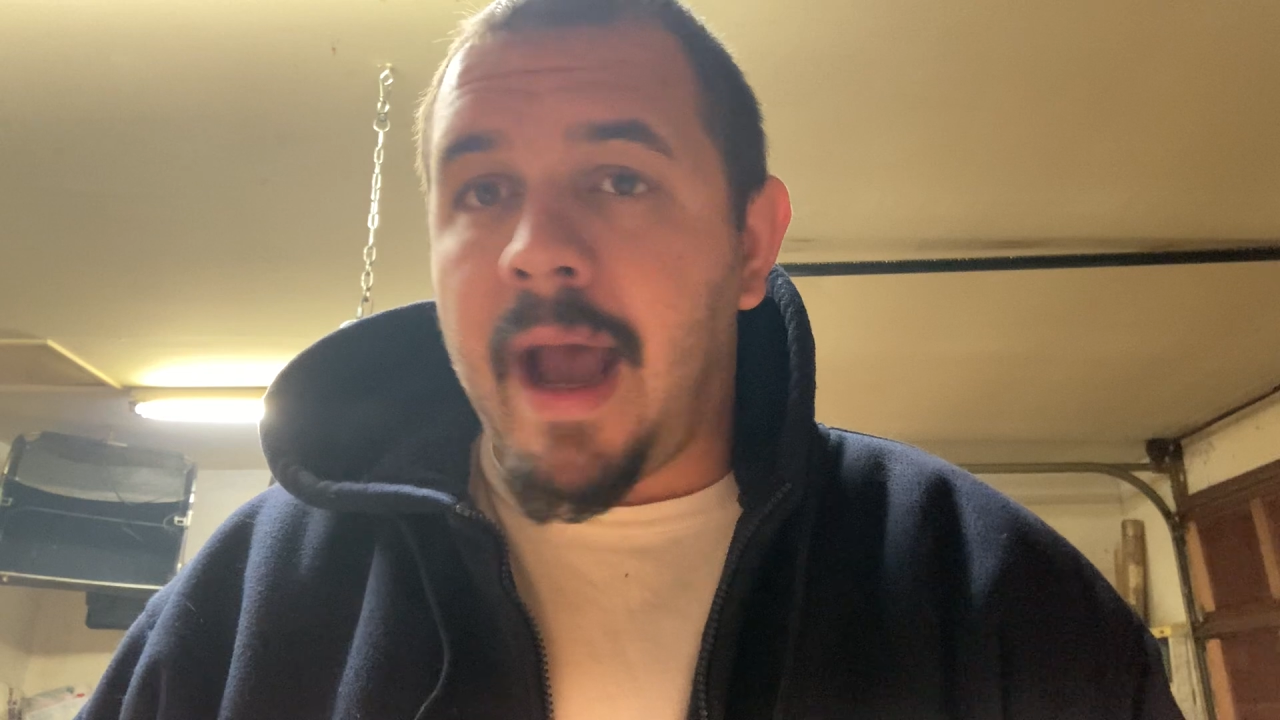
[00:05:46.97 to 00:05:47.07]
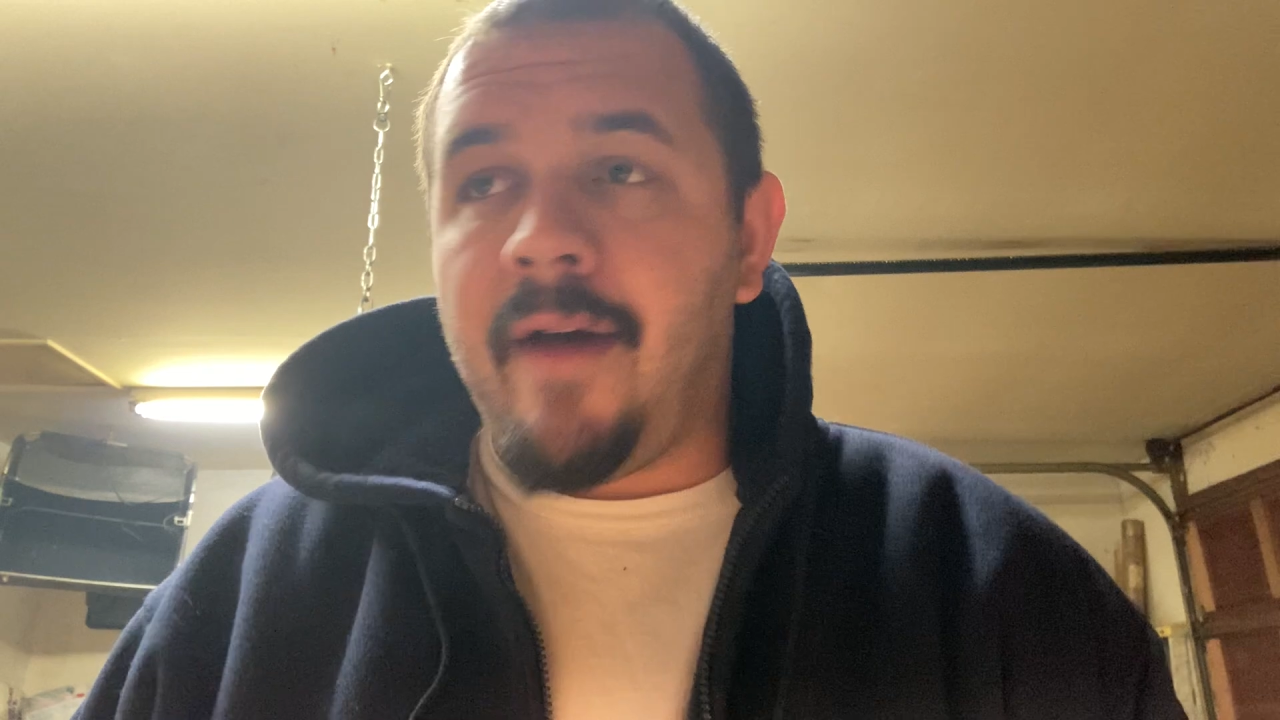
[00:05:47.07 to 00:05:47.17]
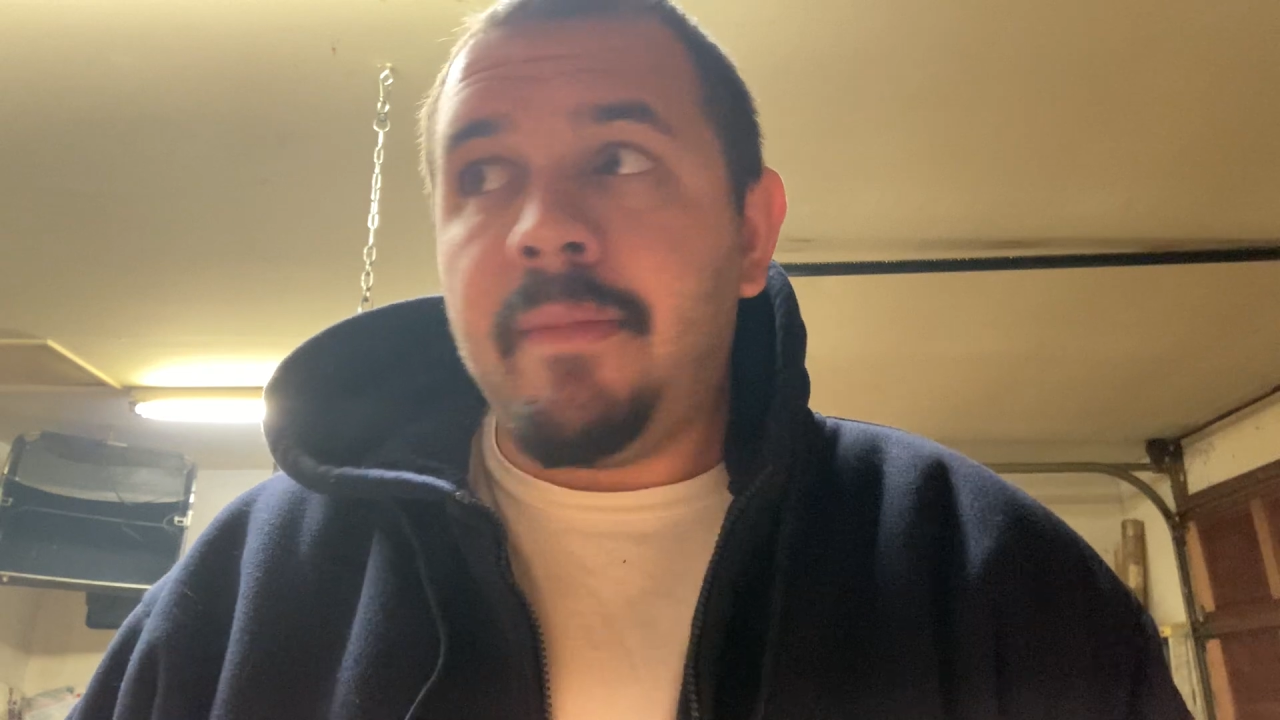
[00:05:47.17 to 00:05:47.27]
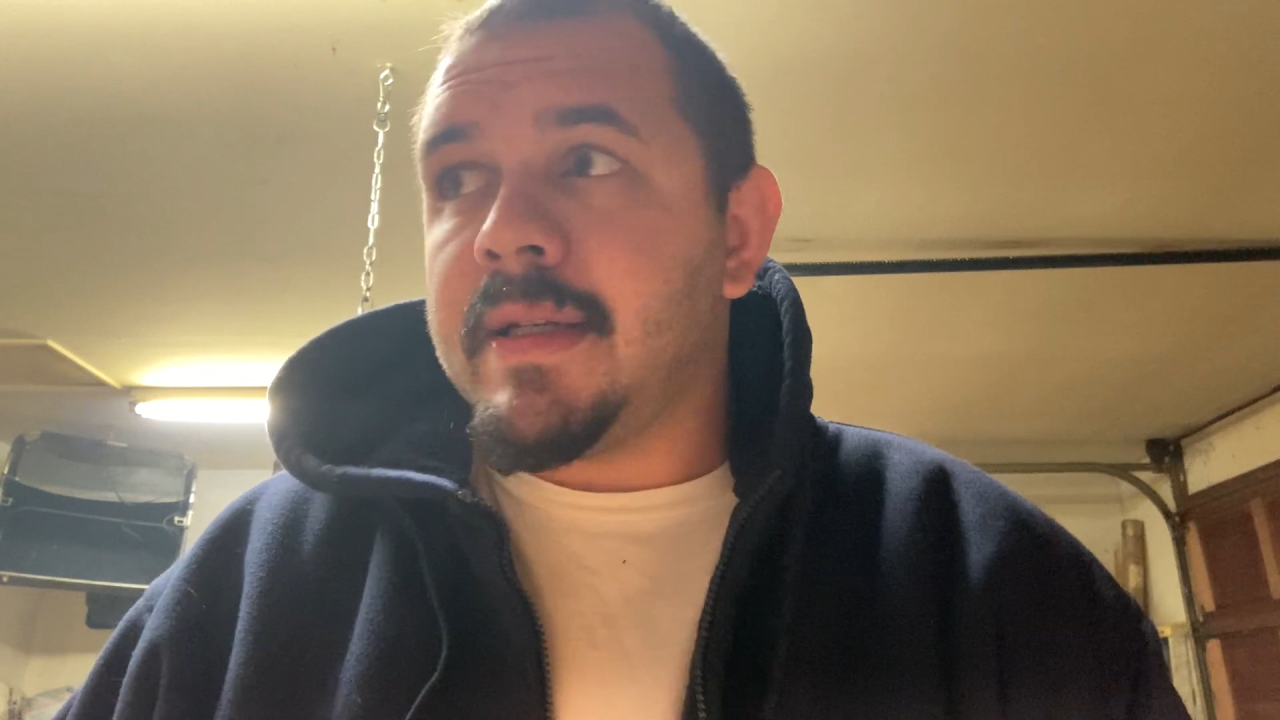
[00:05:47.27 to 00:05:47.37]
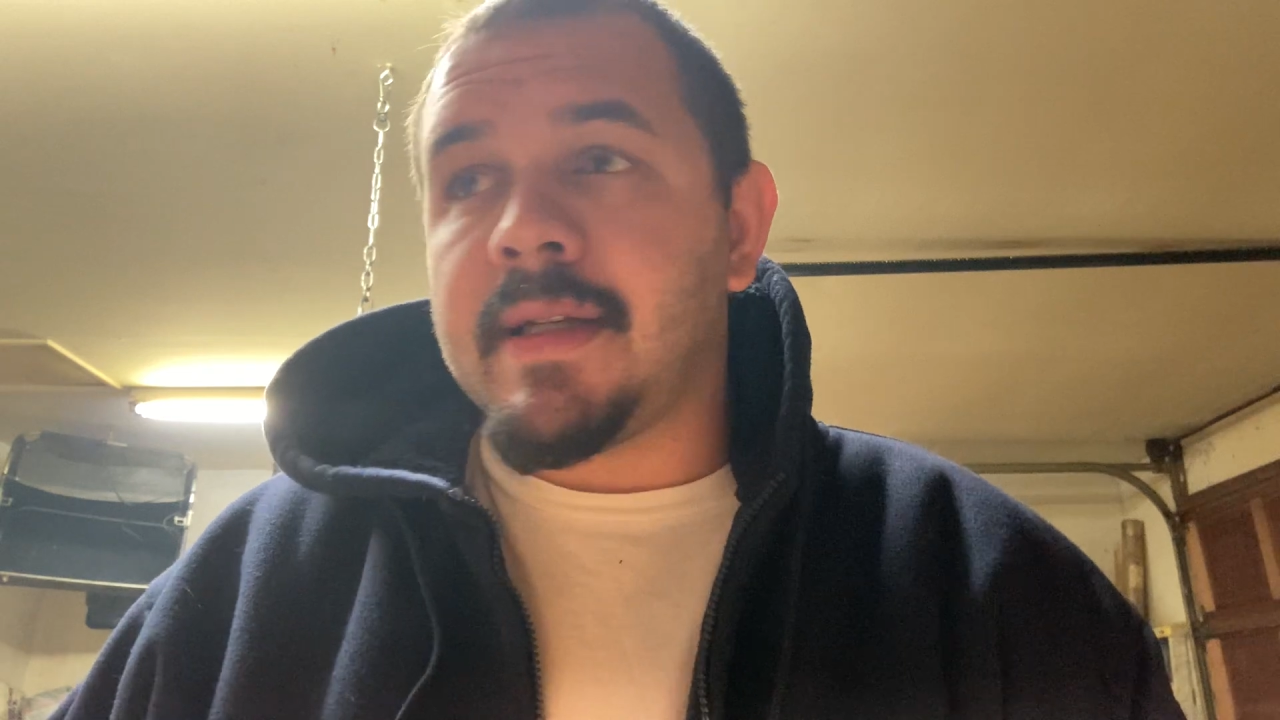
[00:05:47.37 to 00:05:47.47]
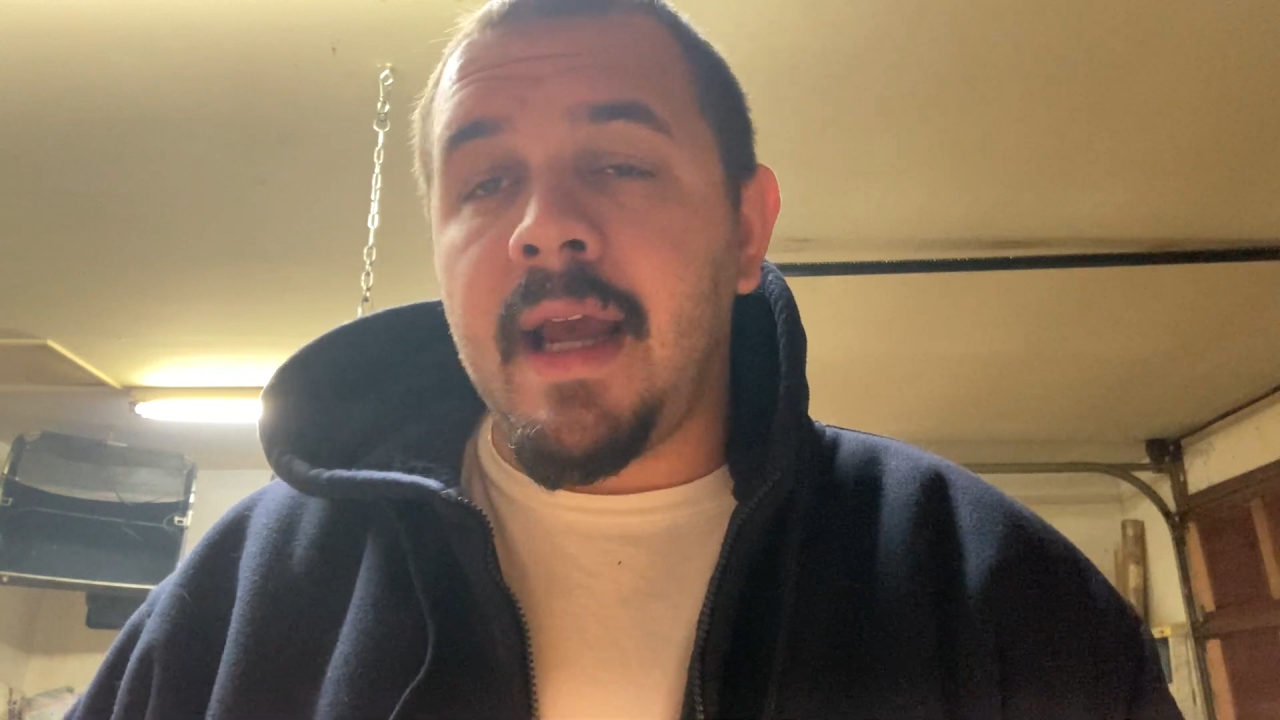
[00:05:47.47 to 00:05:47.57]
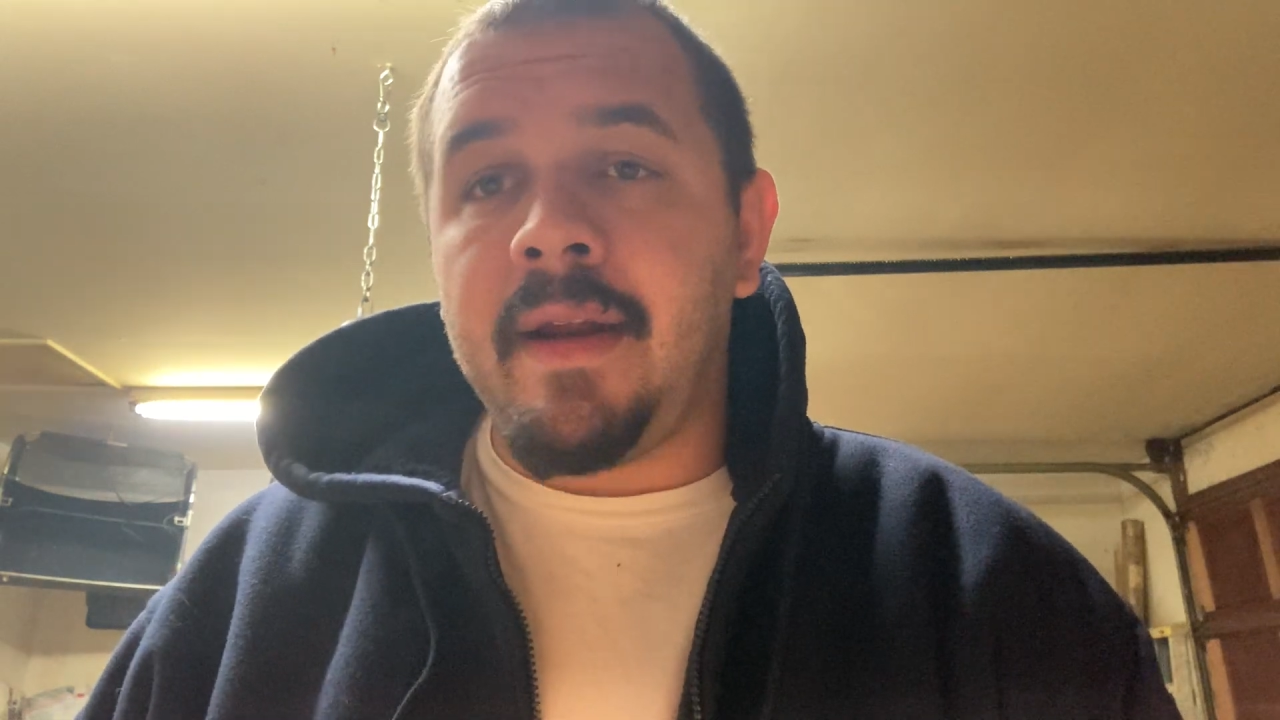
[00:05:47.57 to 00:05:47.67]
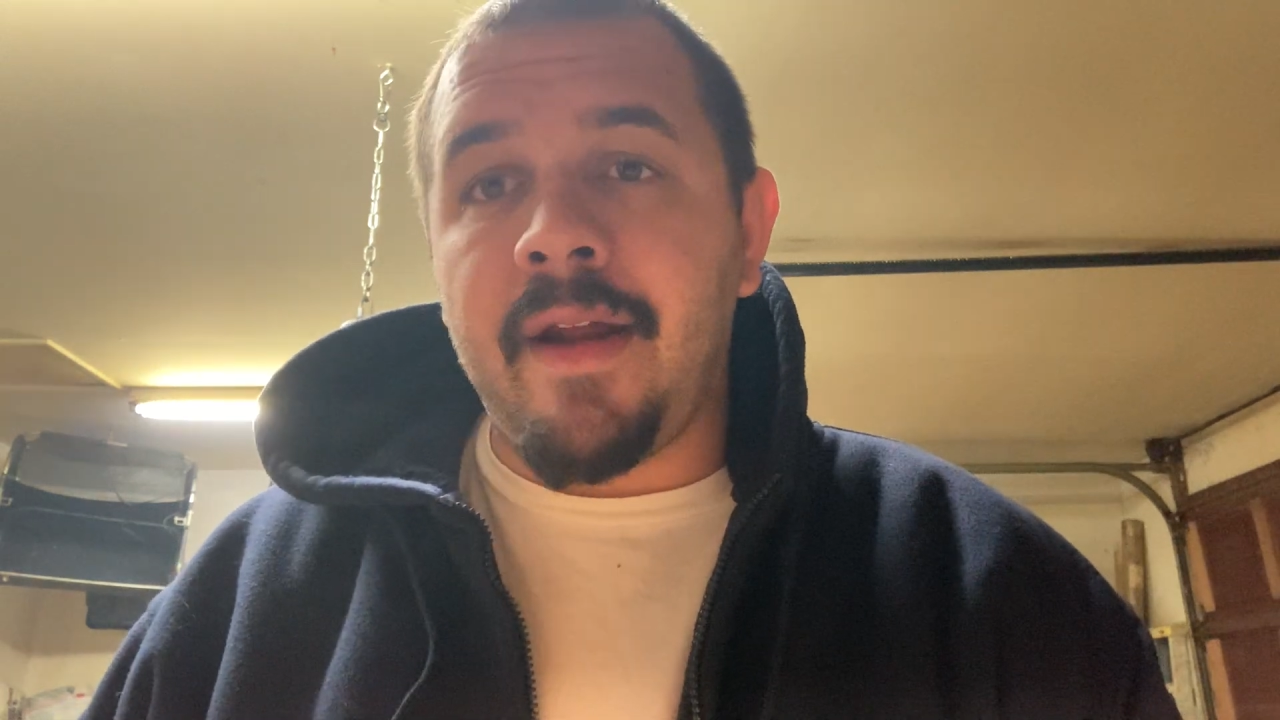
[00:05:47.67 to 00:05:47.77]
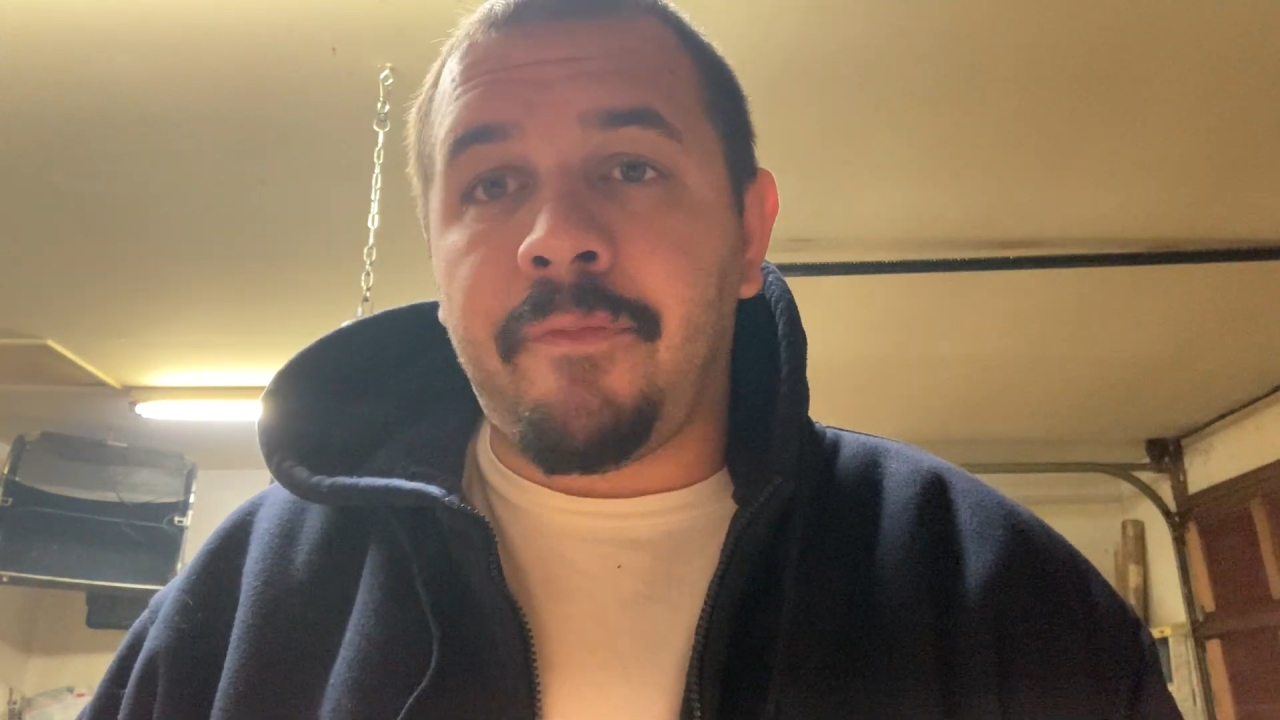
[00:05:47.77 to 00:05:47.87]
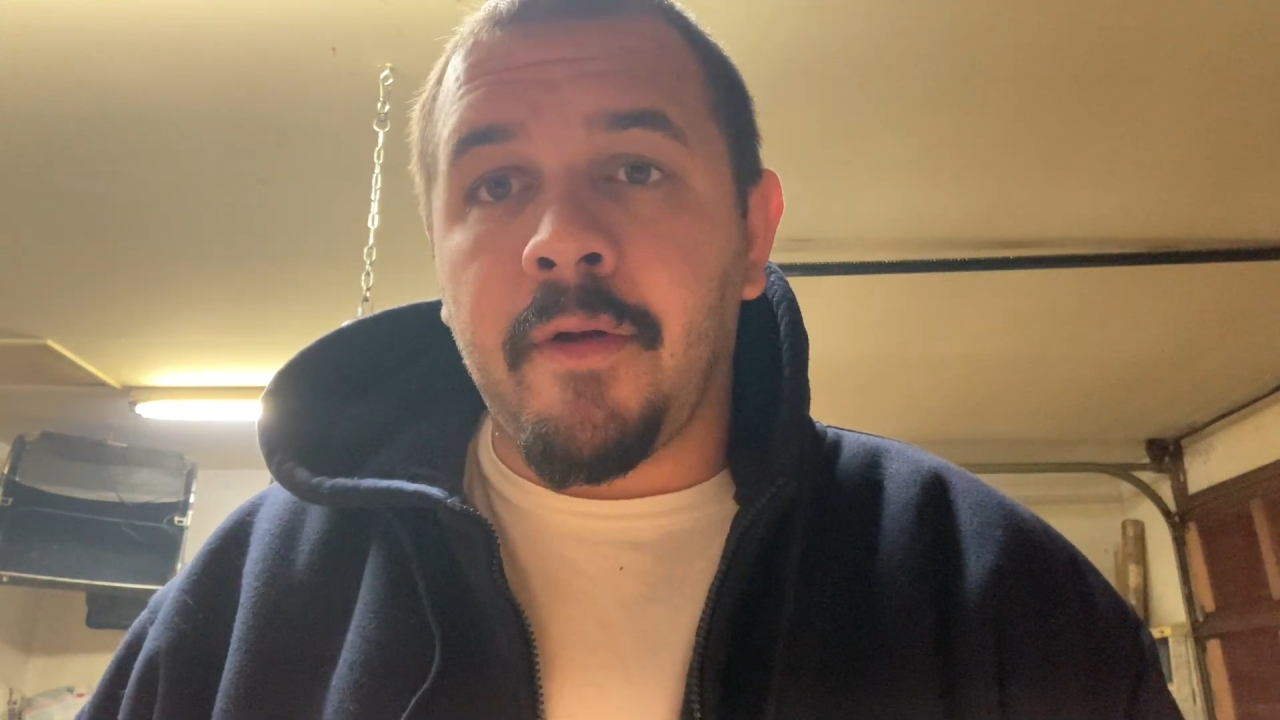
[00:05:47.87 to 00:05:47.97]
I've been saying that